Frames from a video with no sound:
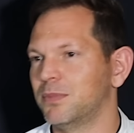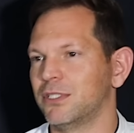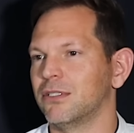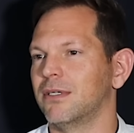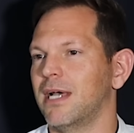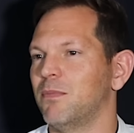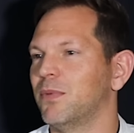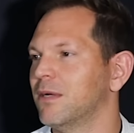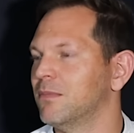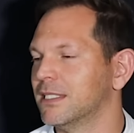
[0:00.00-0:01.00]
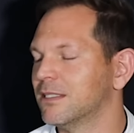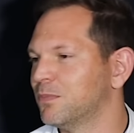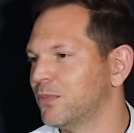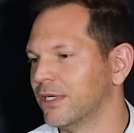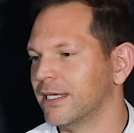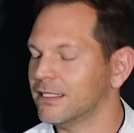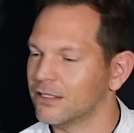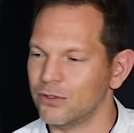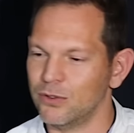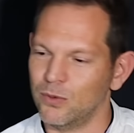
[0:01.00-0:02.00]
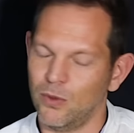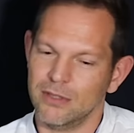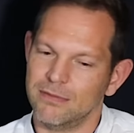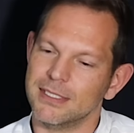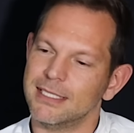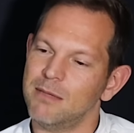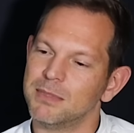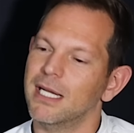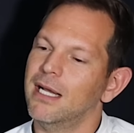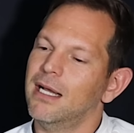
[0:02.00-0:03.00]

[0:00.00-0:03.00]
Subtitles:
So I pretty much progressed through all of the steps